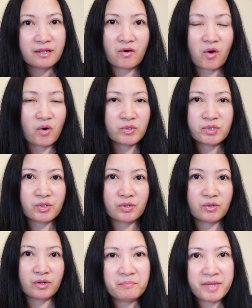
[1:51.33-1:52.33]

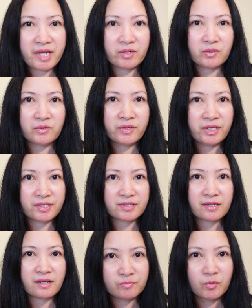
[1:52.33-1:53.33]
also mirror
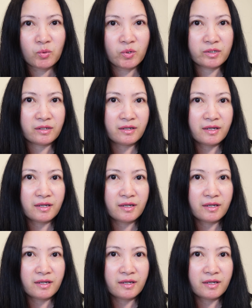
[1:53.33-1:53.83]
his mood,